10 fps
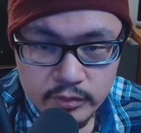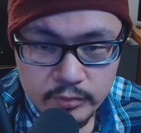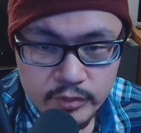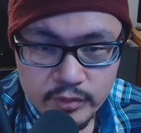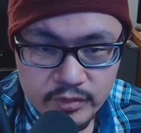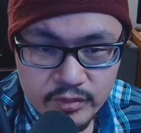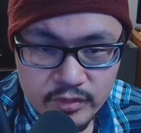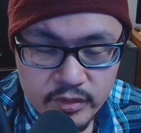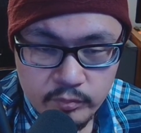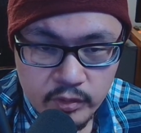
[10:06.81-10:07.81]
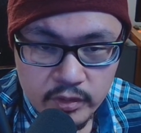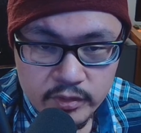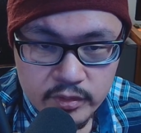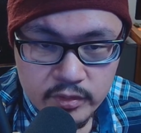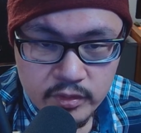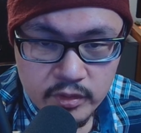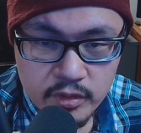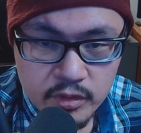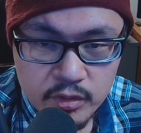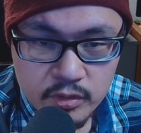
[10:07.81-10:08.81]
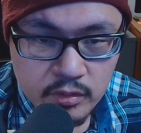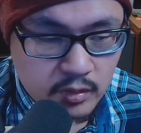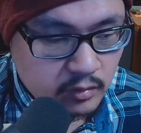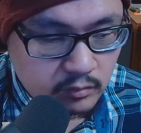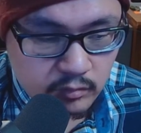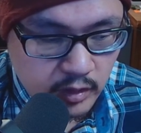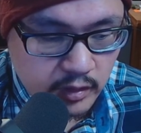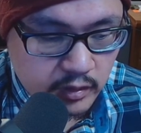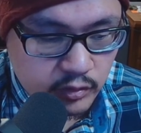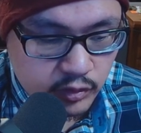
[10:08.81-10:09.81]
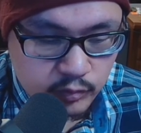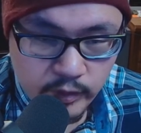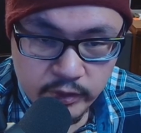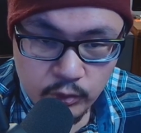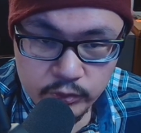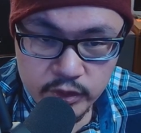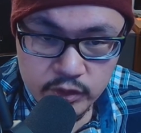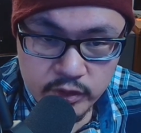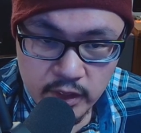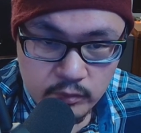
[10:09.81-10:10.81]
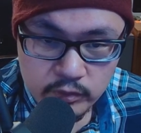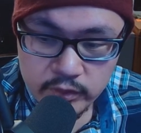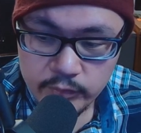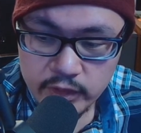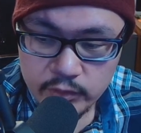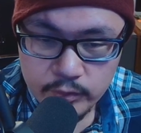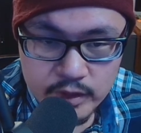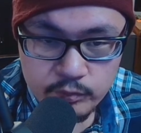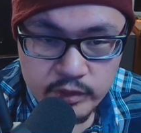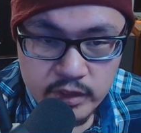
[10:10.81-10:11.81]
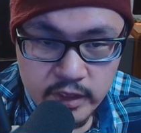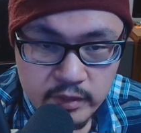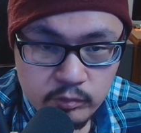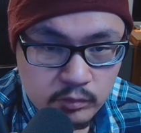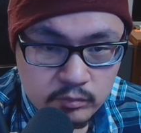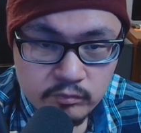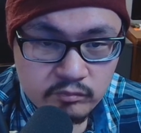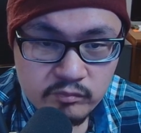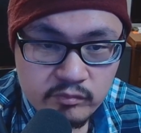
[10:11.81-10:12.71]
This one is just 60 bucks ish, and then you just buy the OTG cable and the mini USB cable.